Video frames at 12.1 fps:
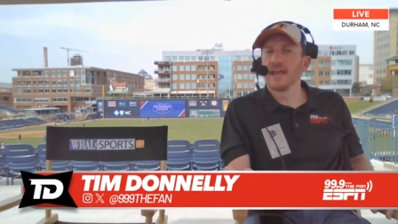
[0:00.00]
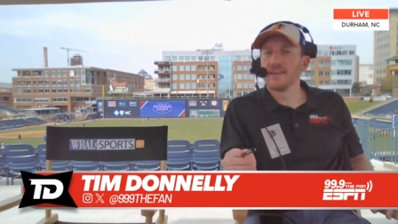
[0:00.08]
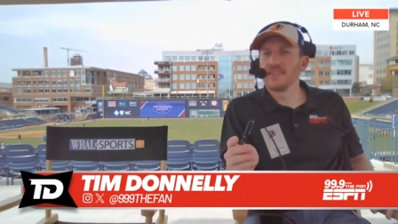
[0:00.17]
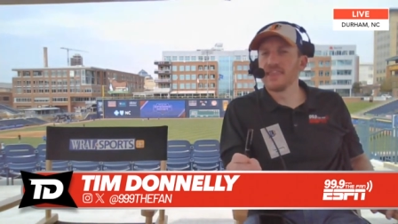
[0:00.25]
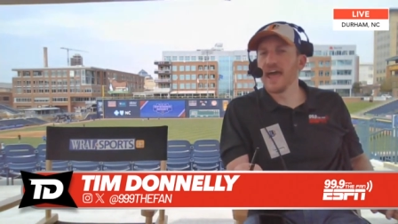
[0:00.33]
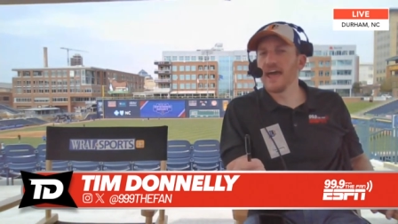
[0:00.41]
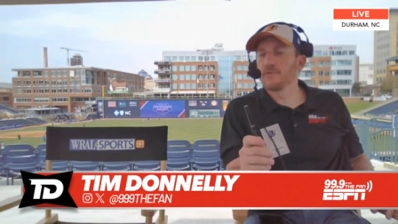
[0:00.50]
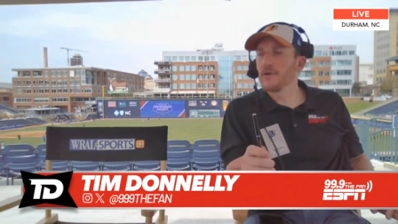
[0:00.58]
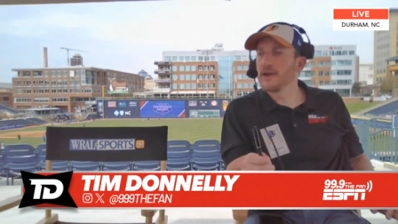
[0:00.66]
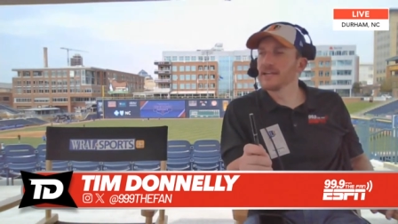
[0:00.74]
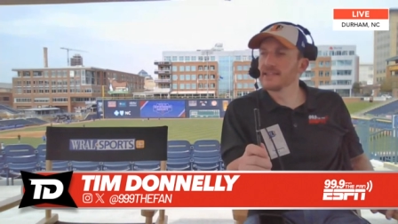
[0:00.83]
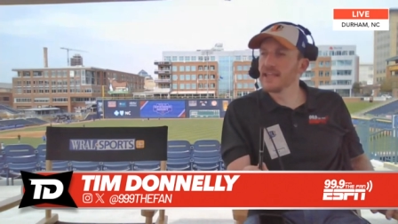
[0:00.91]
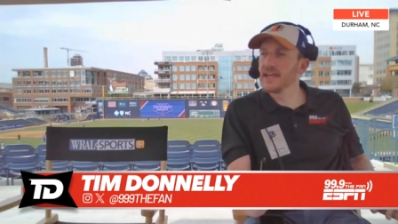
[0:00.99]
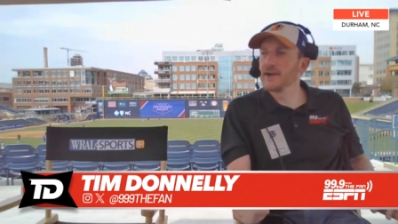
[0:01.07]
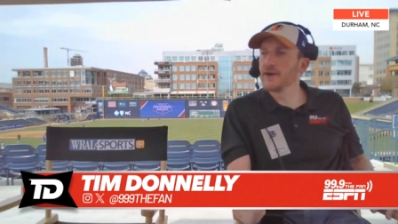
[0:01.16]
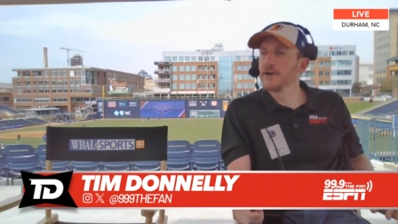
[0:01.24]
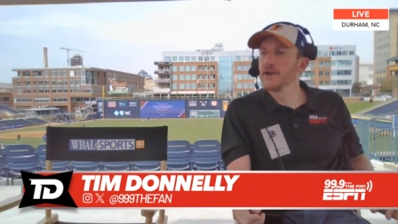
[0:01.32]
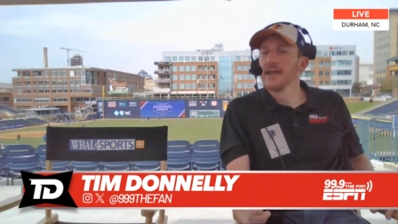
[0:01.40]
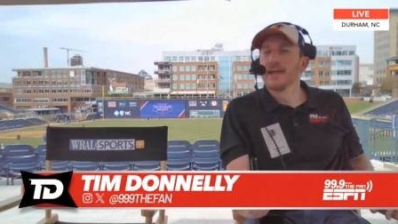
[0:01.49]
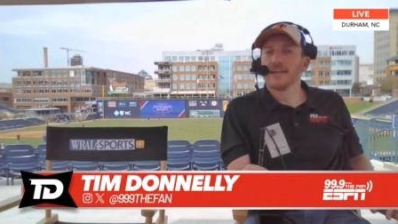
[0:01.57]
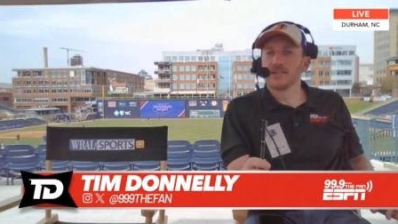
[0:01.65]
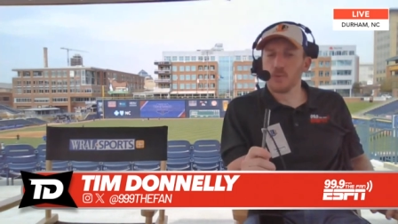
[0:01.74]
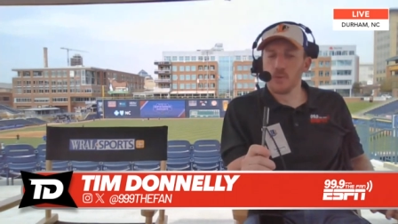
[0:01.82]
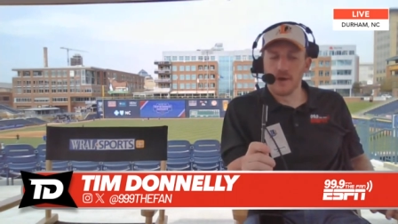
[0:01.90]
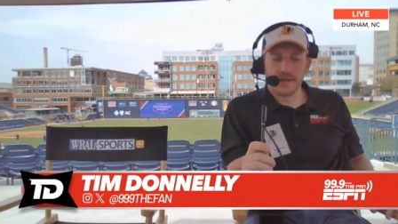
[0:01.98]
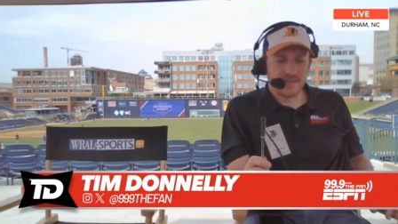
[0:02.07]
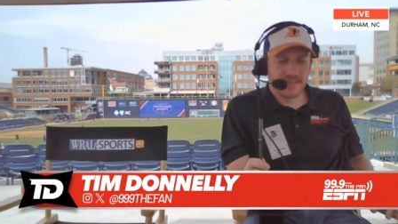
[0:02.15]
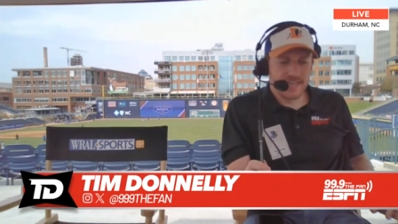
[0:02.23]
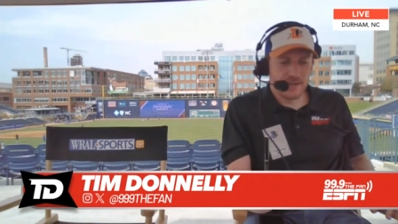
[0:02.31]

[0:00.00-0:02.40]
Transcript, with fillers: And that right there is what